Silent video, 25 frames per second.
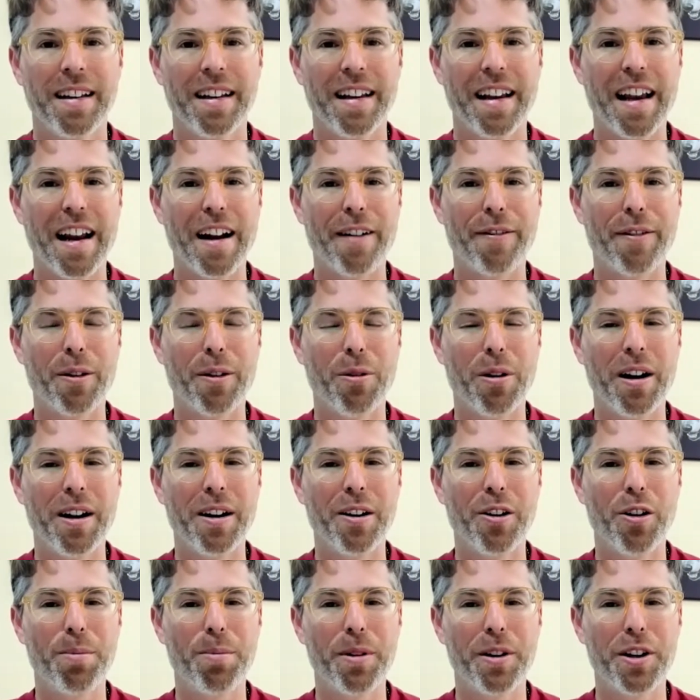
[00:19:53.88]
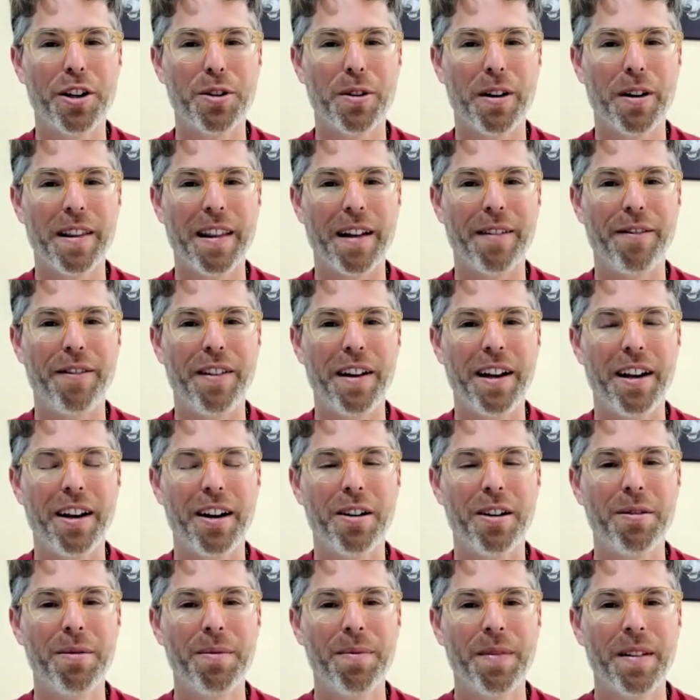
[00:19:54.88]
Hey everyone, hope you enjoyed that
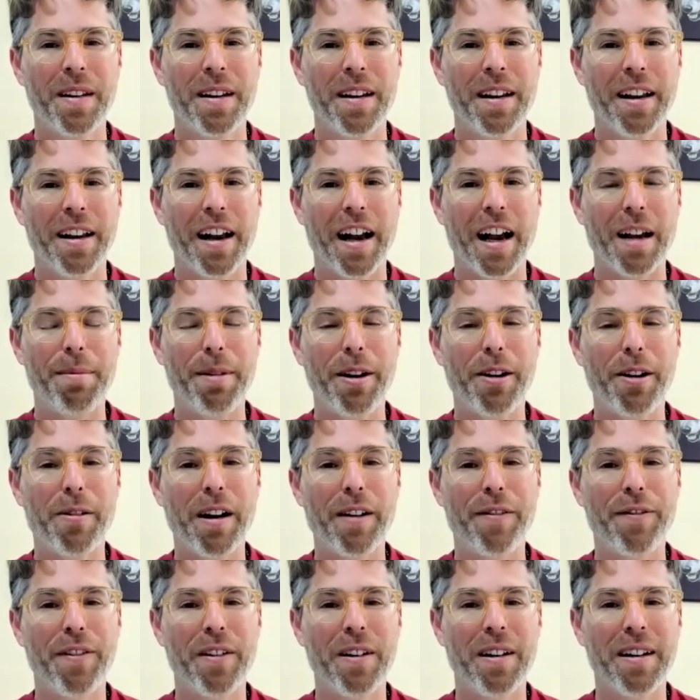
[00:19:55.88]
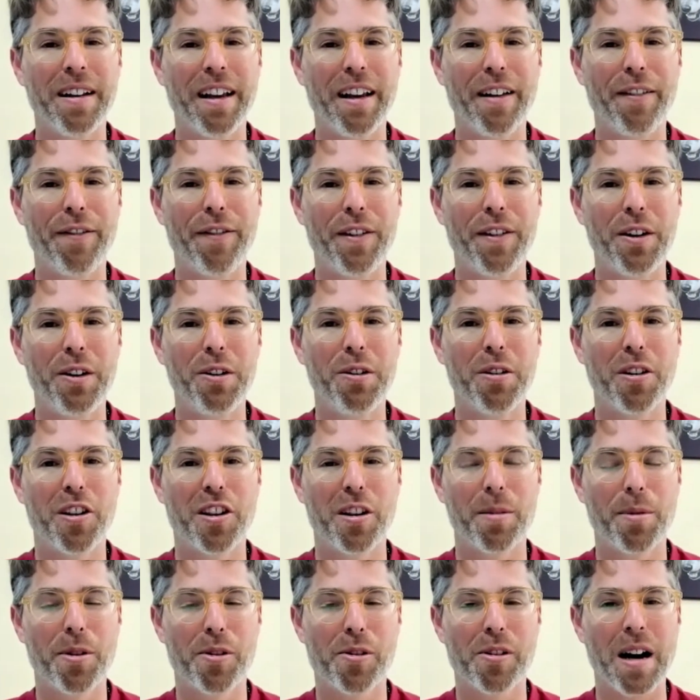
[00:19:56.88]
video. I'd be grateful if you
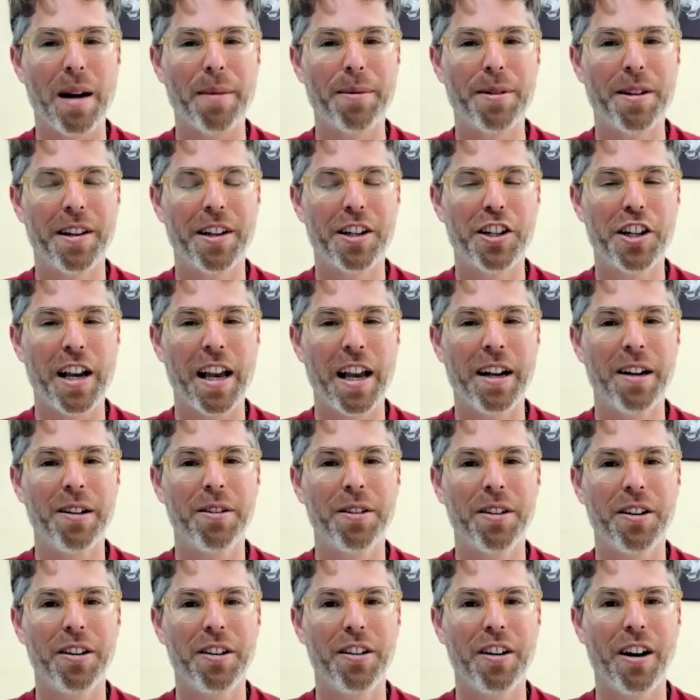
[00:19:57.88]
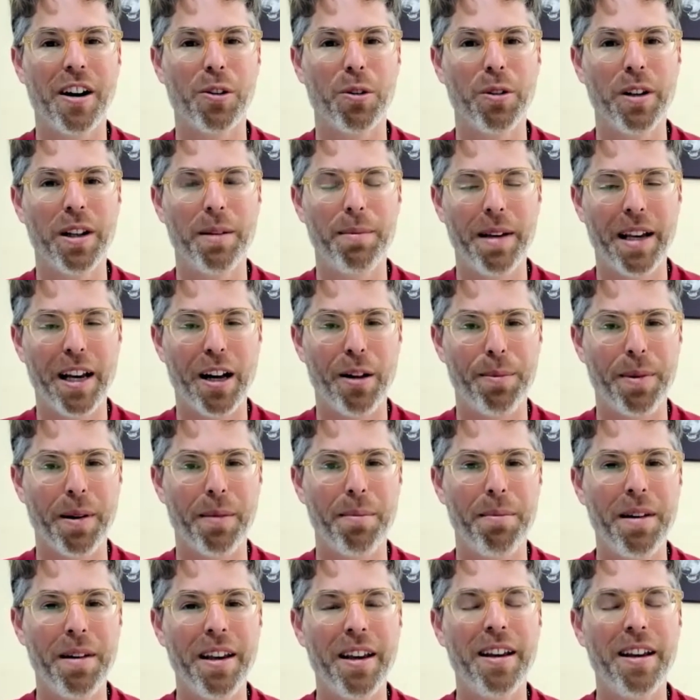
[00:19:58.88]
subscribe to the channel. You'd not only be
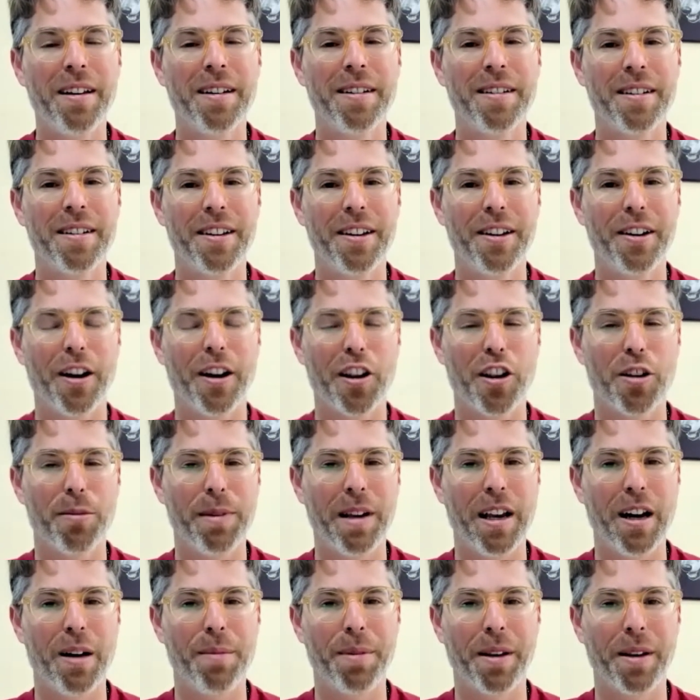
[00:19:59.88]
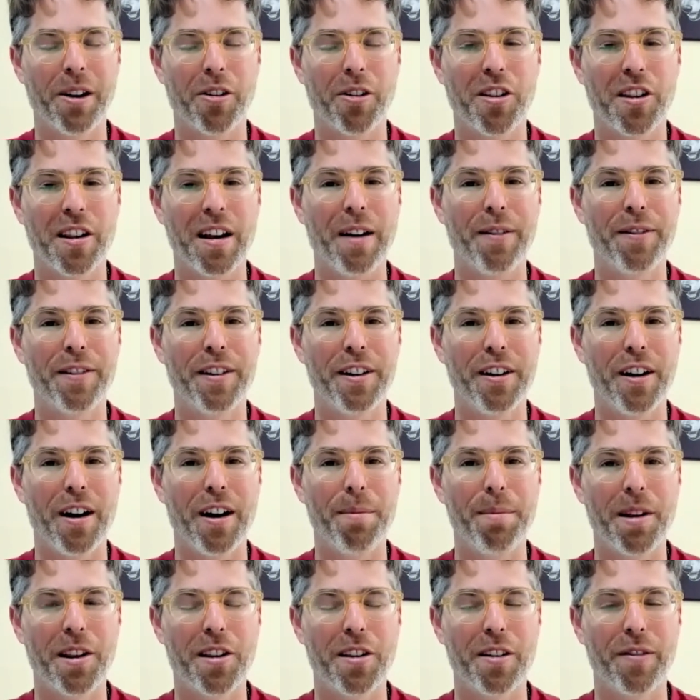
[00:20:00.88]
helping me, you'd also be helping yourself to
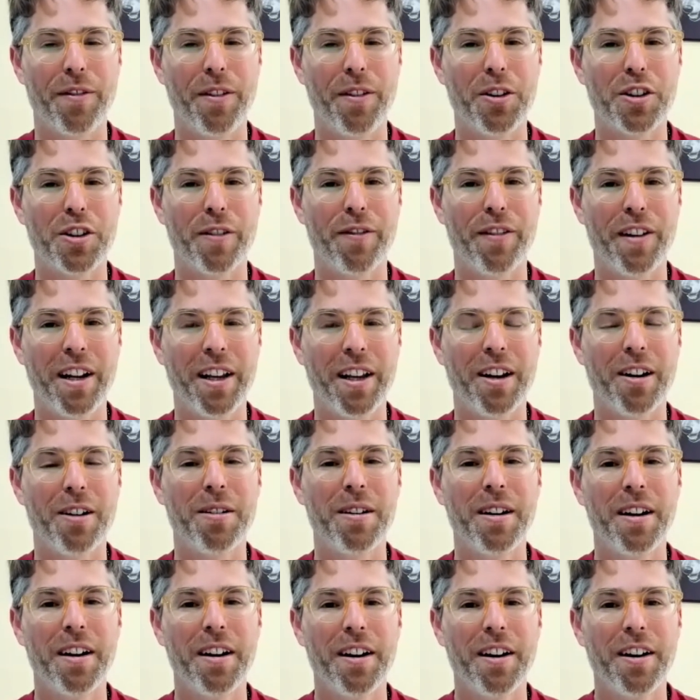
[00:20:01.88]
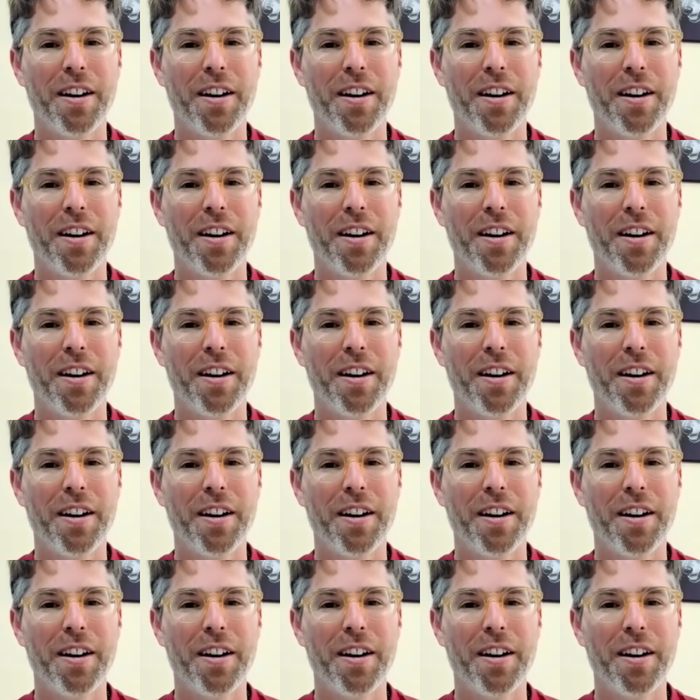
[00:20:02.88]
not miss a future video.